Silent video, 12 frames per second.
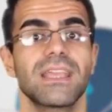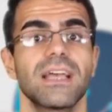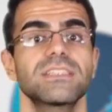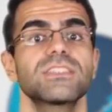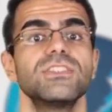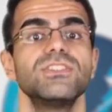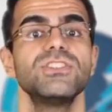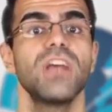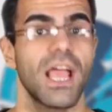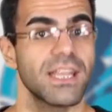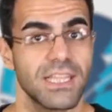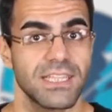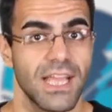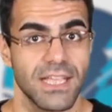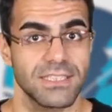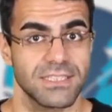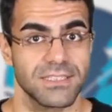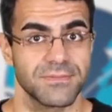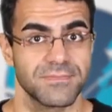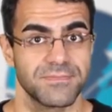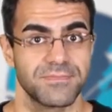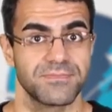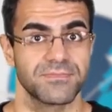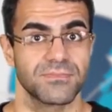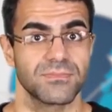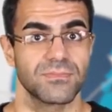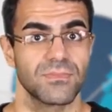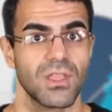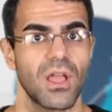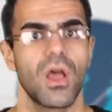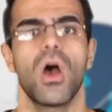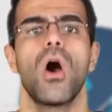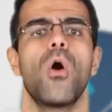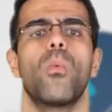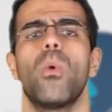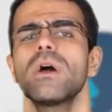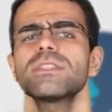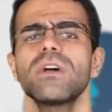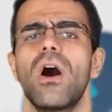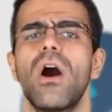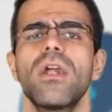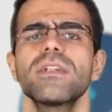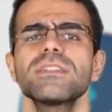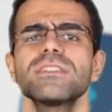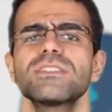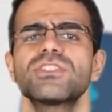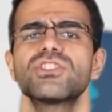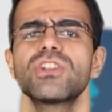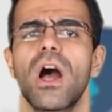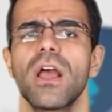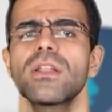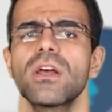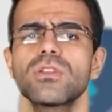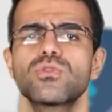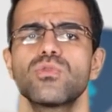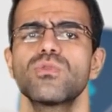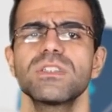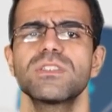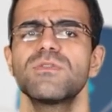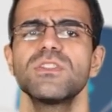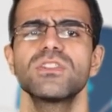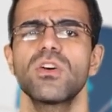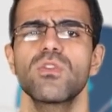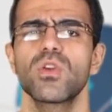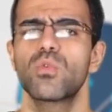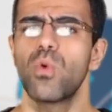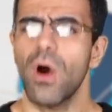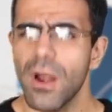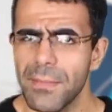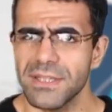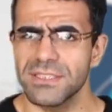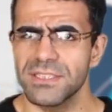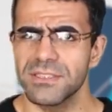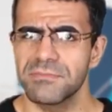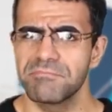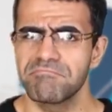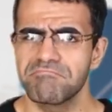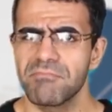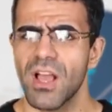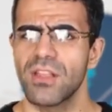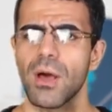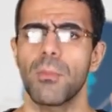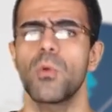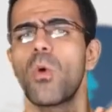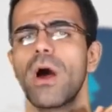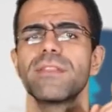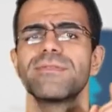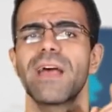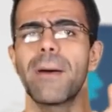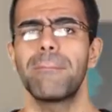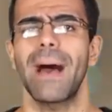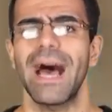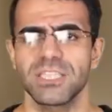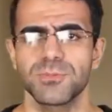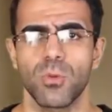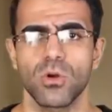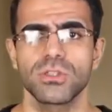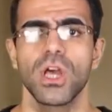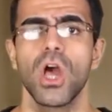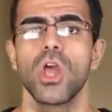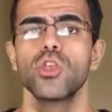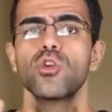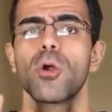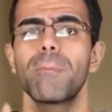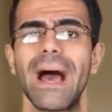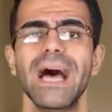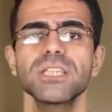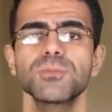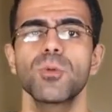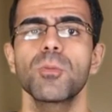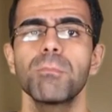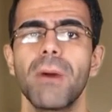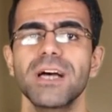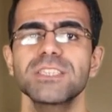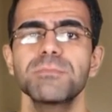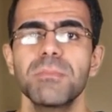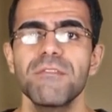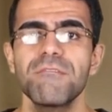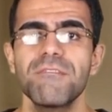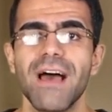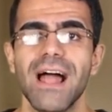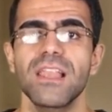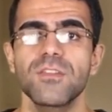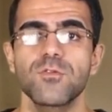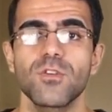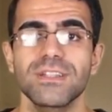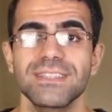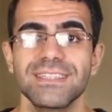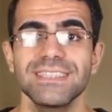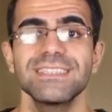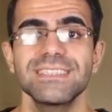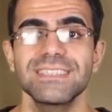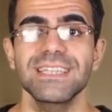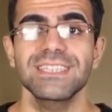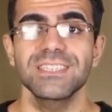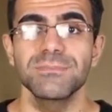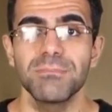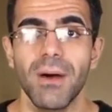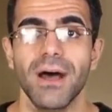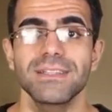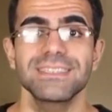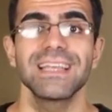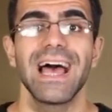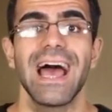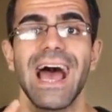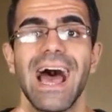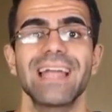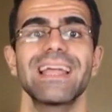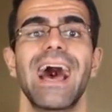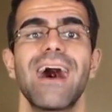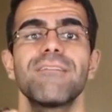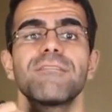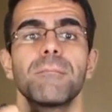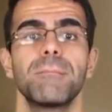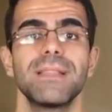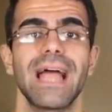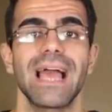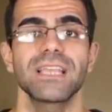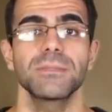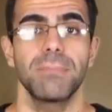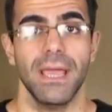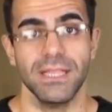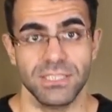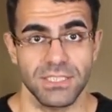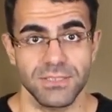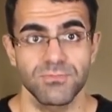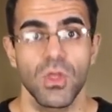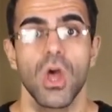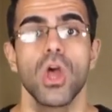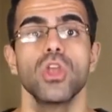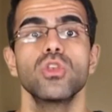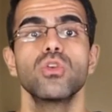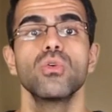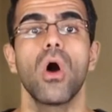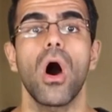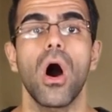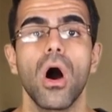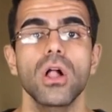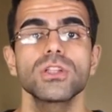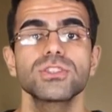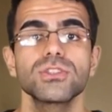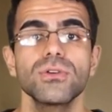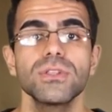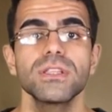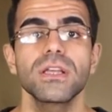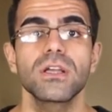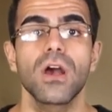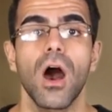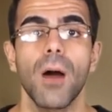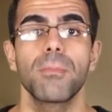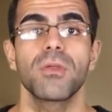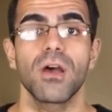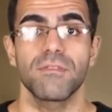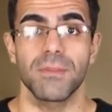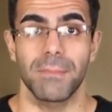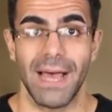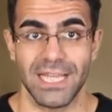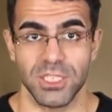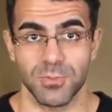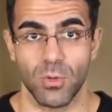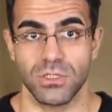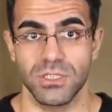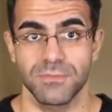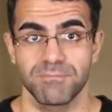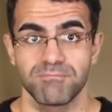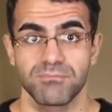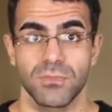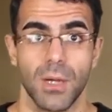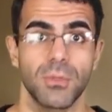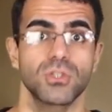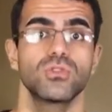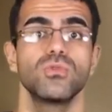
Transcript: get 90 days. What are the China tourist visa requirements? Number one, a passport. Your passport must be valid for at least 6 months and have blank pages. You also need a copy of the passport. Number